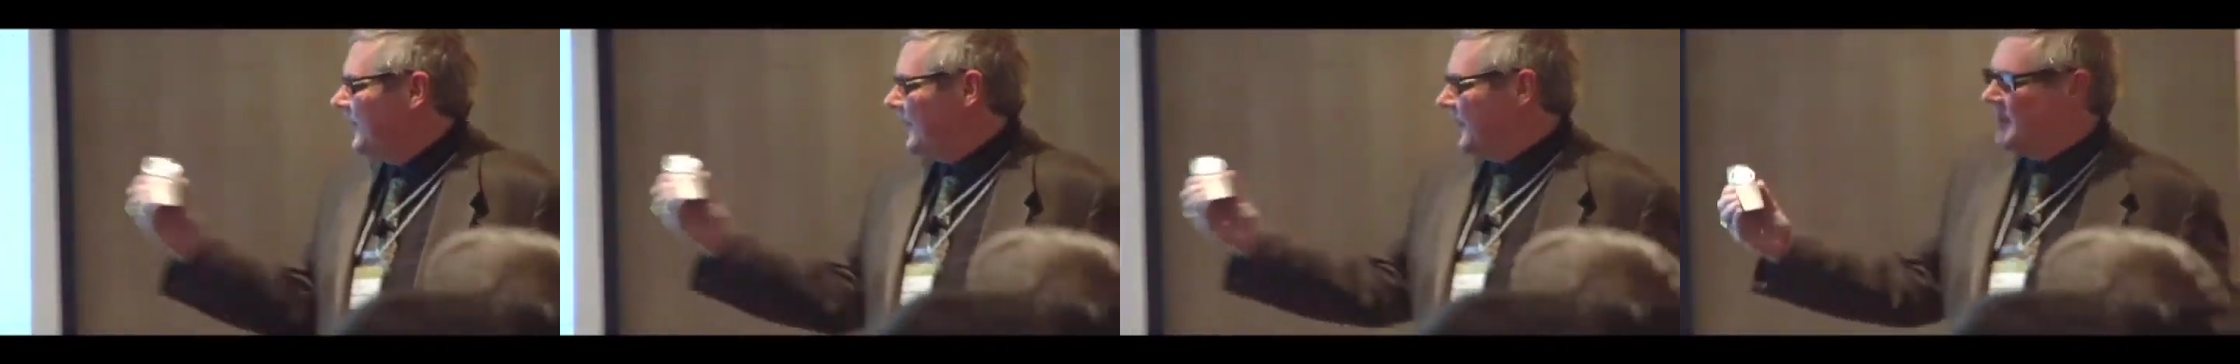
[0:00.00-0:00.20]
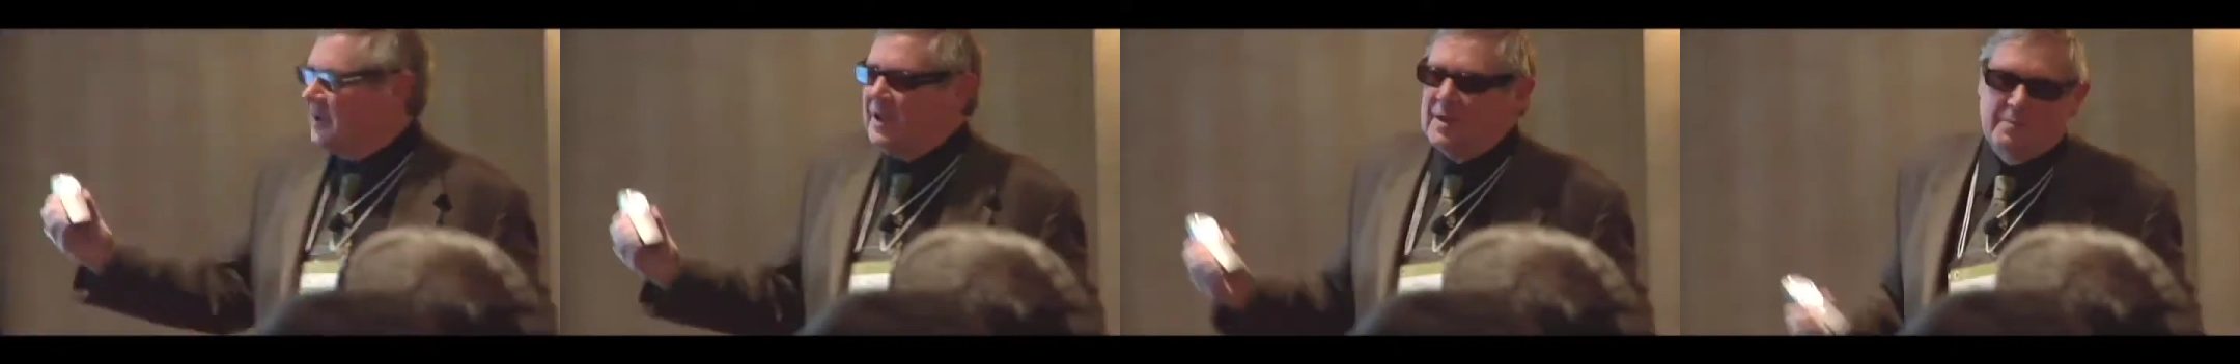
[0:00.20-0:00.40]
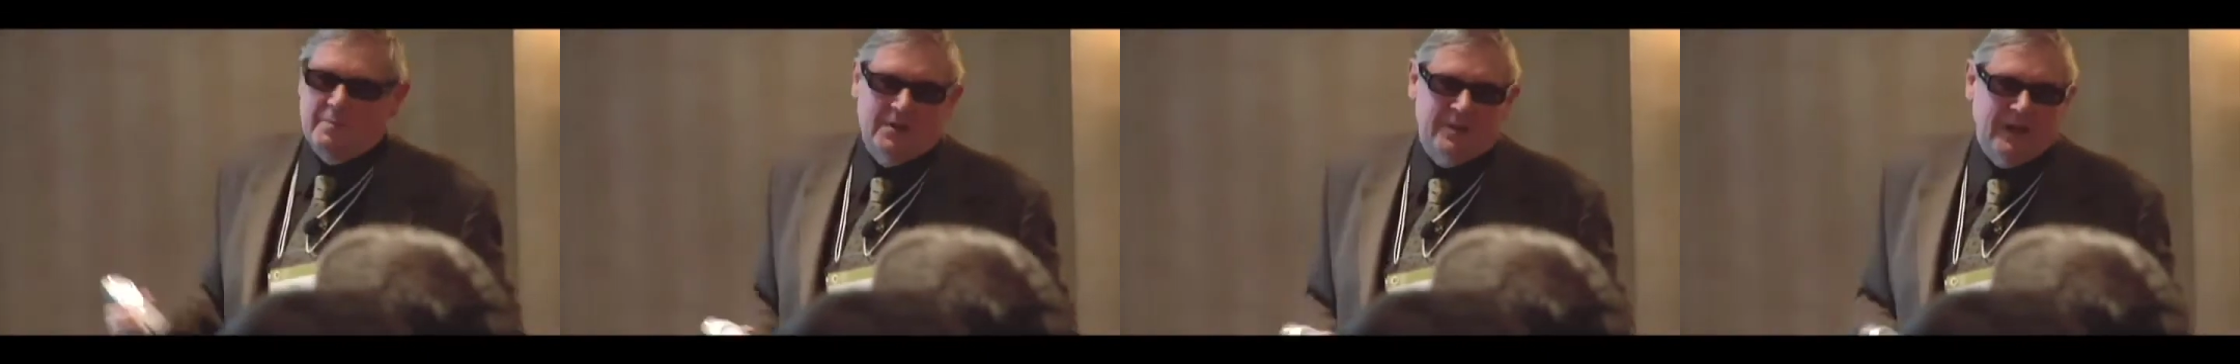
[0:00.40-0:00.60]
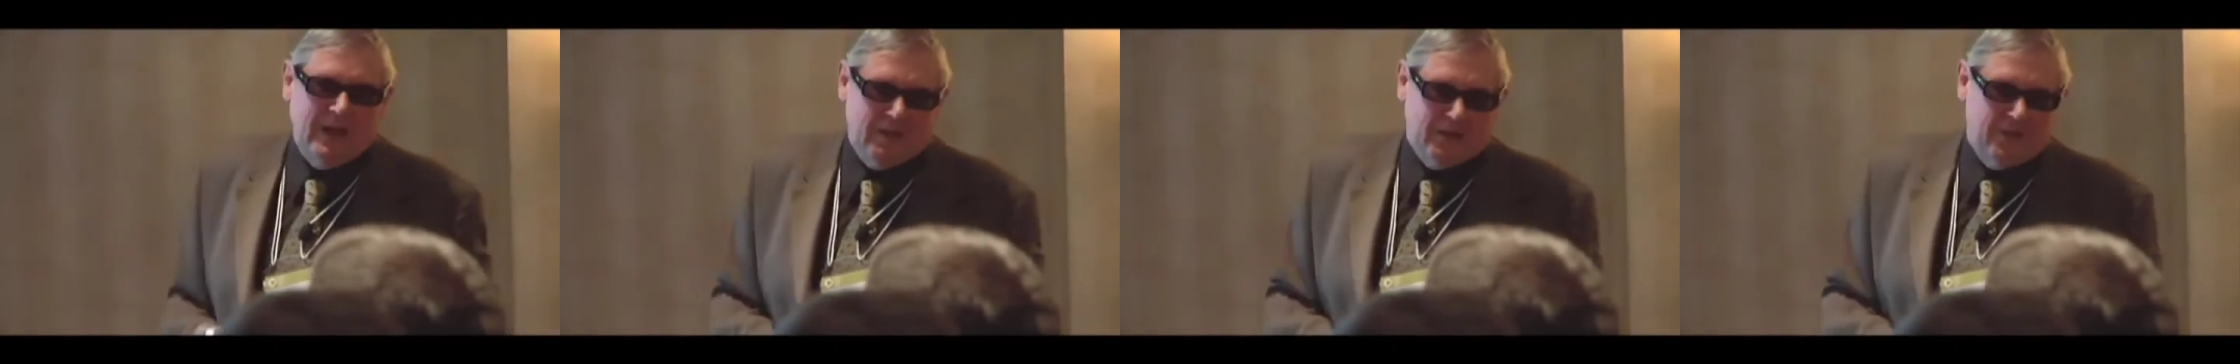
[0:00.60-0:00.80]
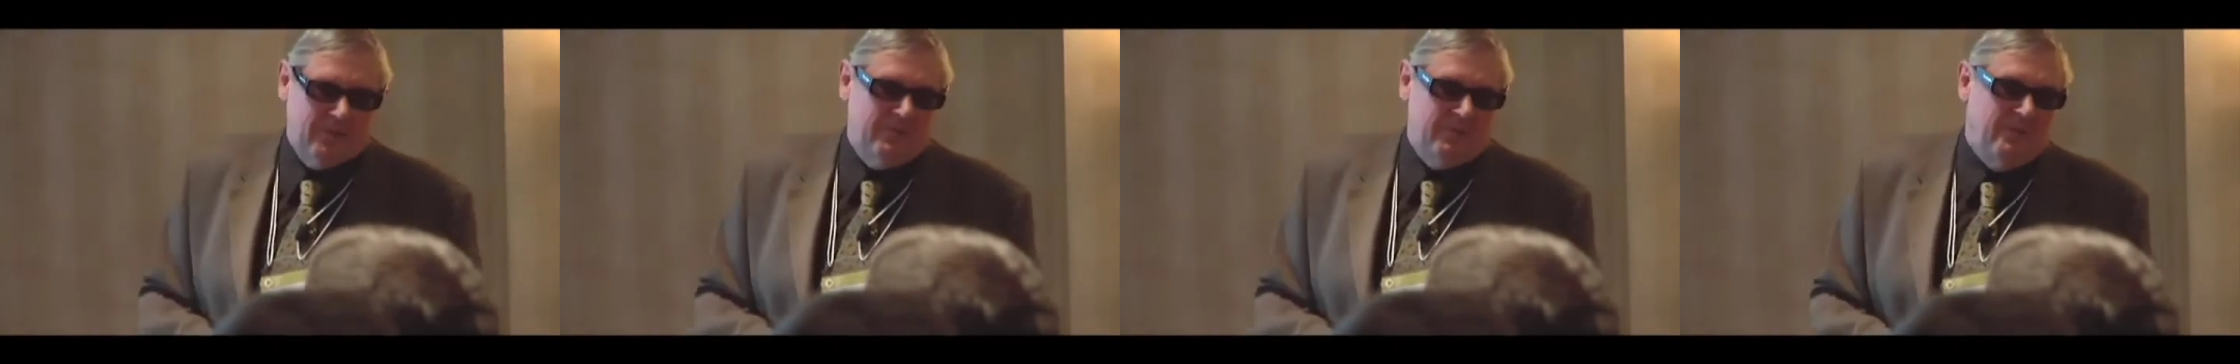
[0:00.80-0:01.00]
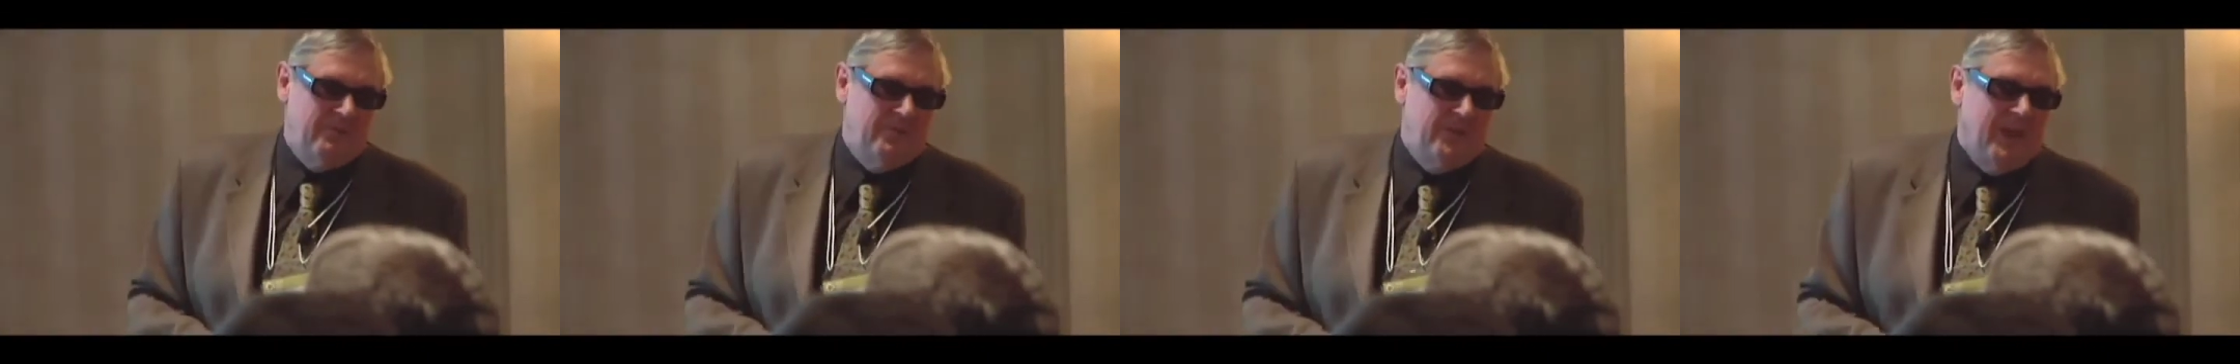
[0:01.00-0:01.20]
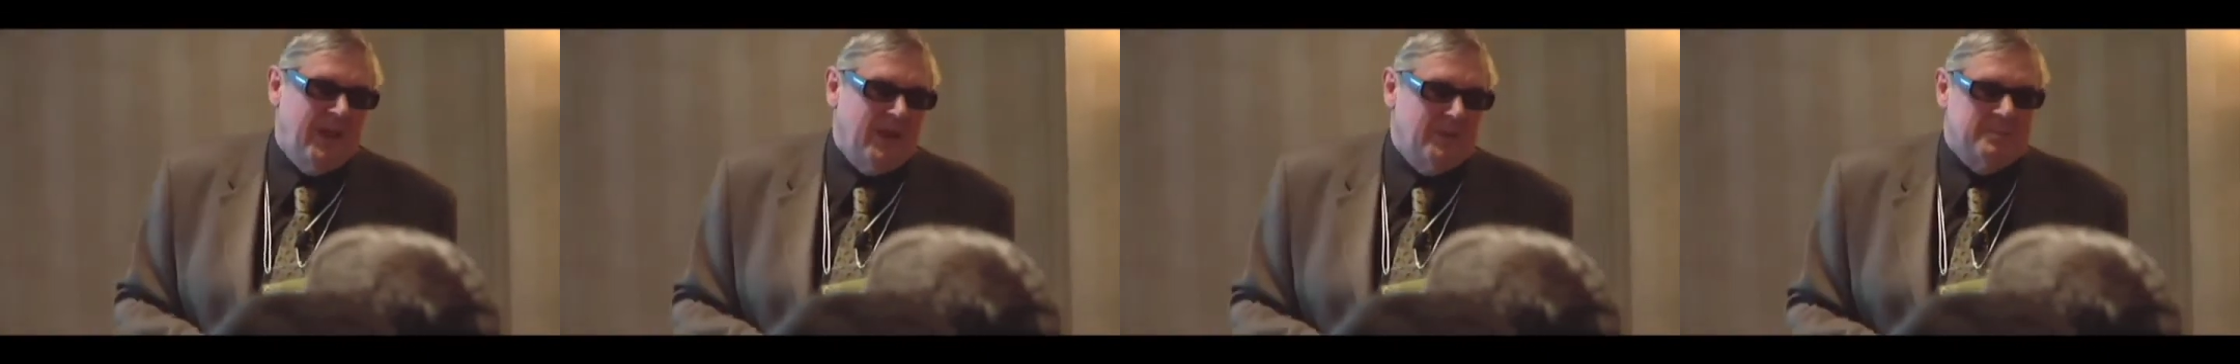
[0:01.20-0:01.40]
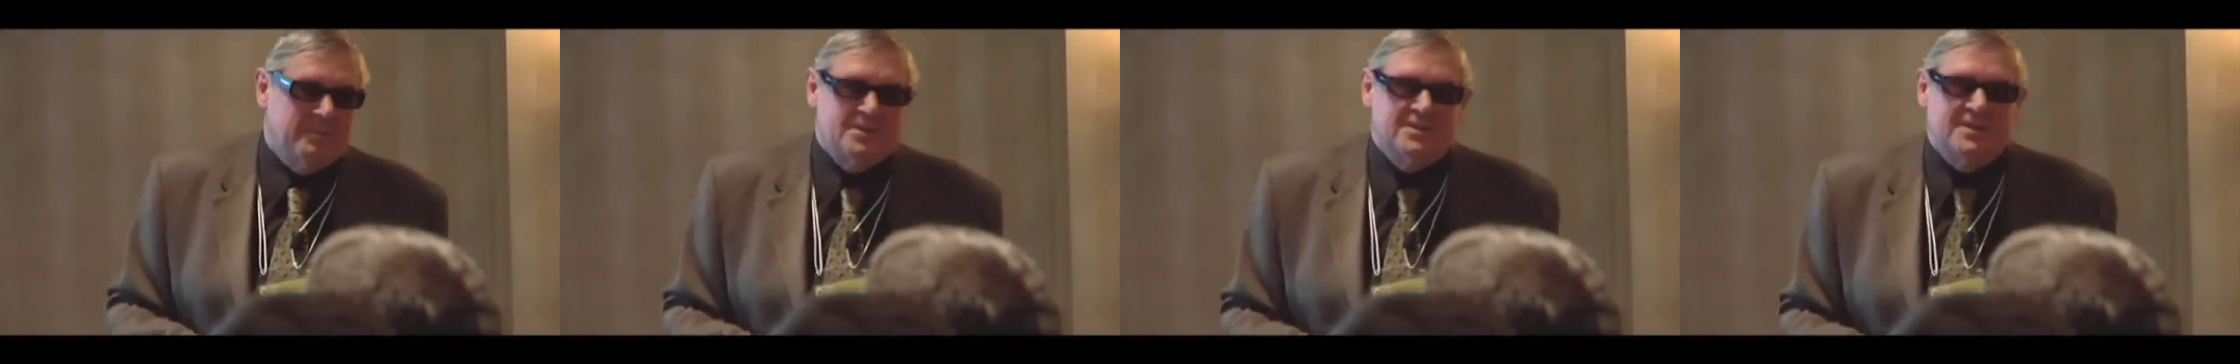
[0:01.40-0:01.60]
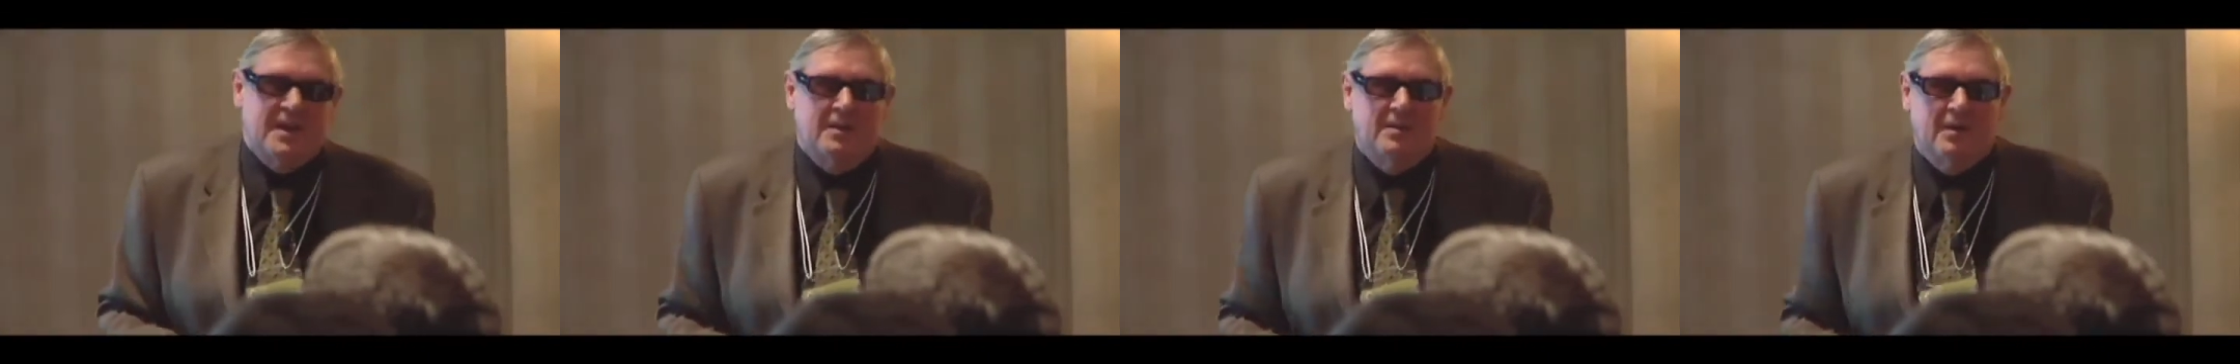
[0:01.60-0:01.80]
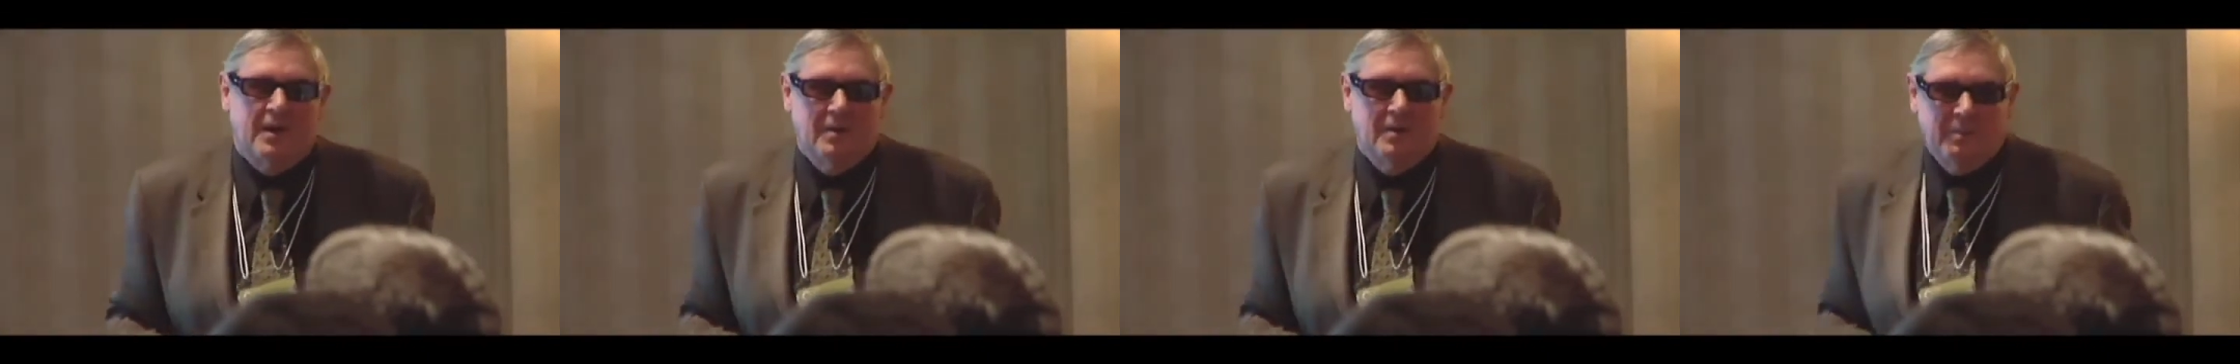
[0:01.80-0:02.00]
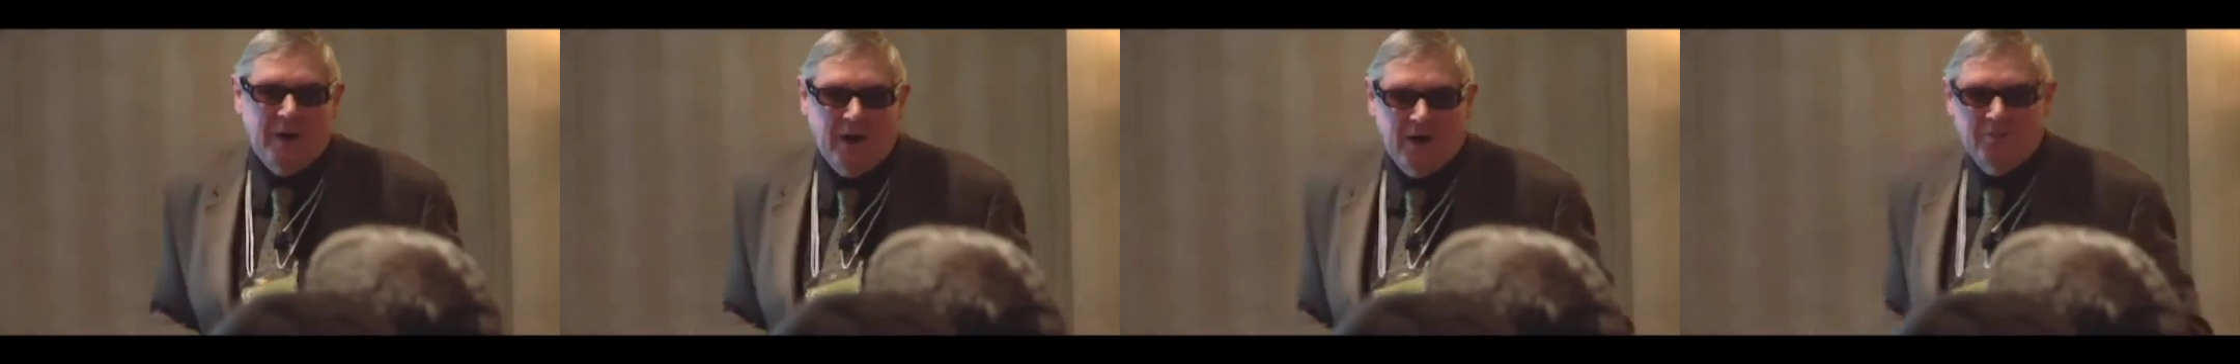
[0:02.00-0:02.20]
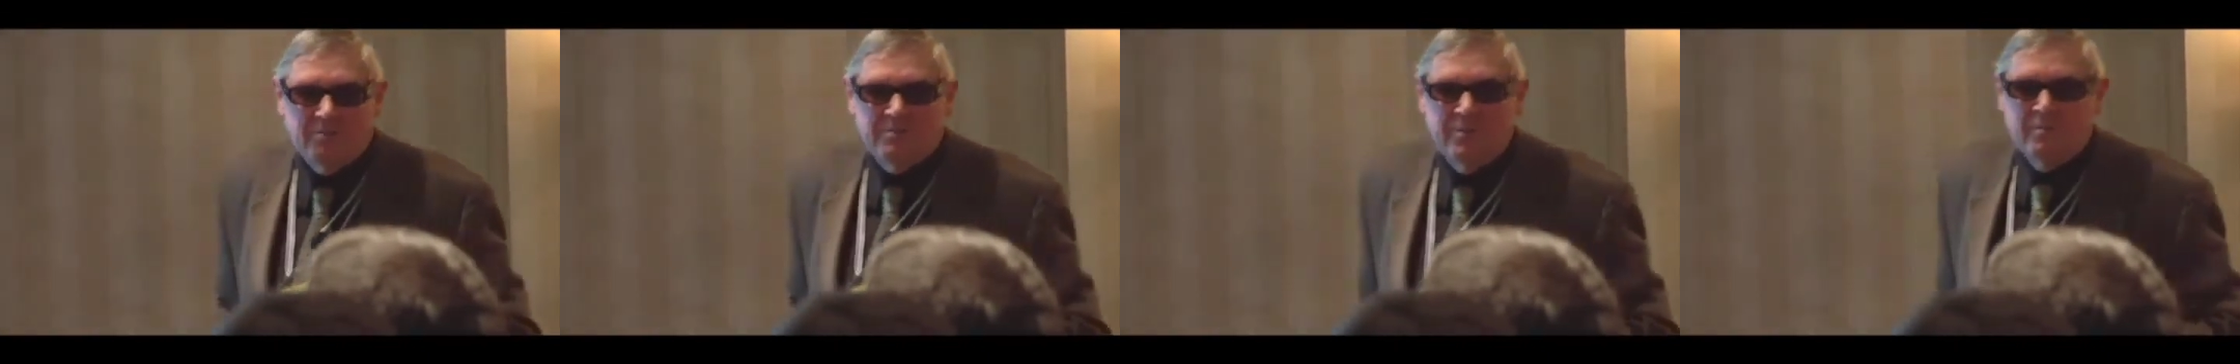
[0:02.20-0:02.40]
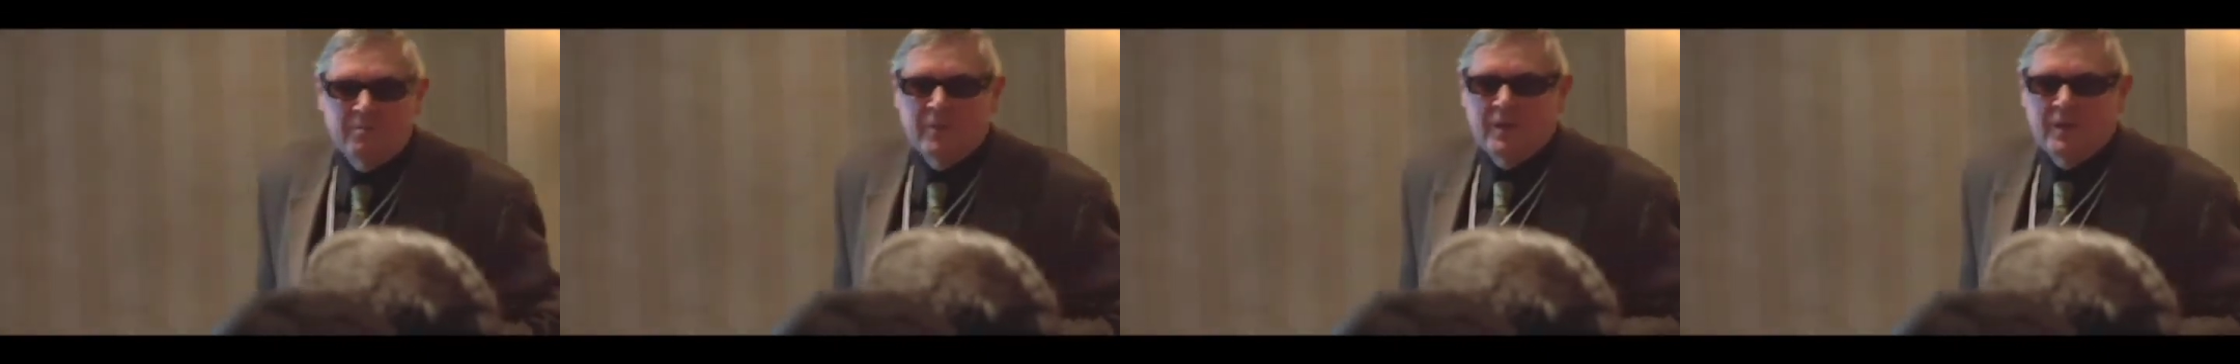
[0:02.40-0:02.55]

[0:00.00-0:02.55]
can keep it down to 58% above.